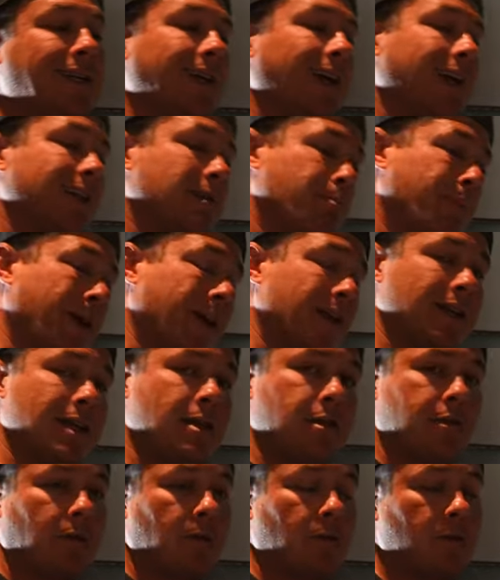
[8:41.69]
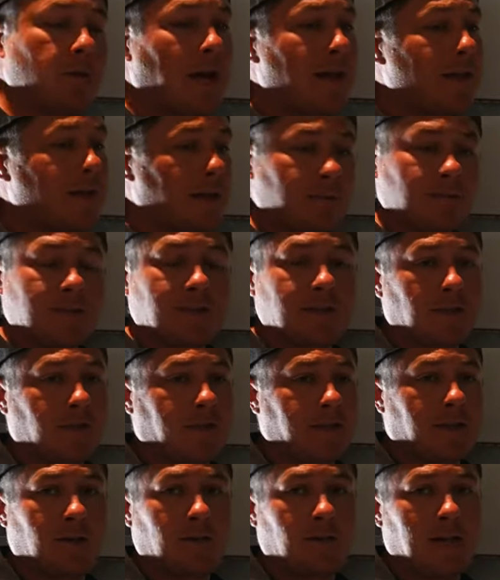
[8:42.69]
It's been dethroned. I think we'll still
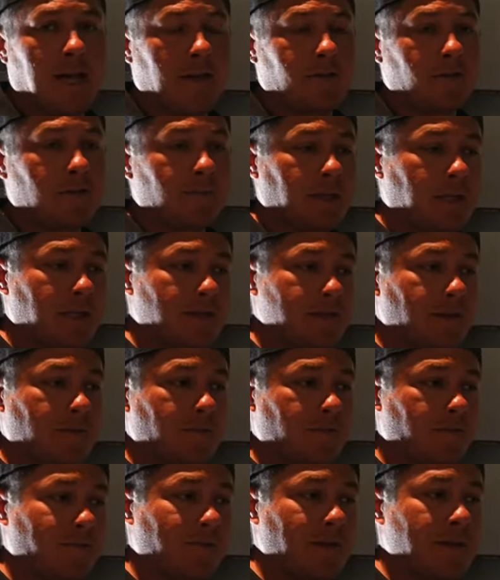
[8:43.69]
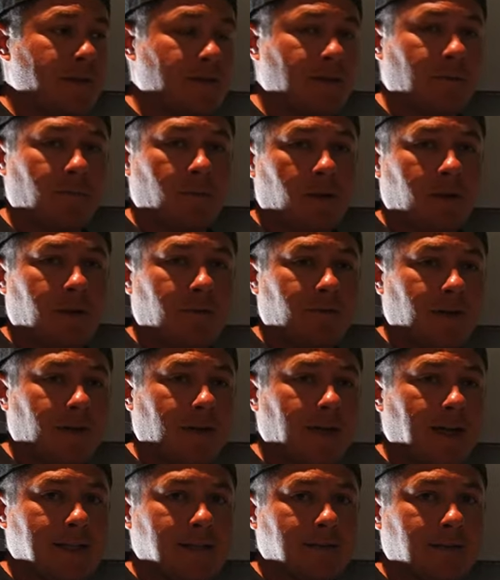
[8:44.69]
sell a lot of them because it fits the market very
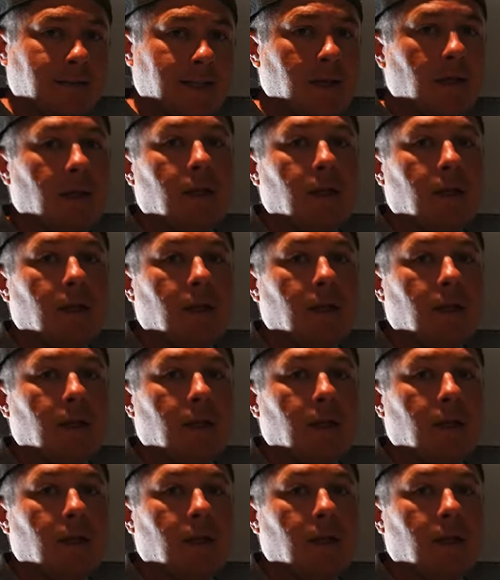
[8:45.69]
nicely.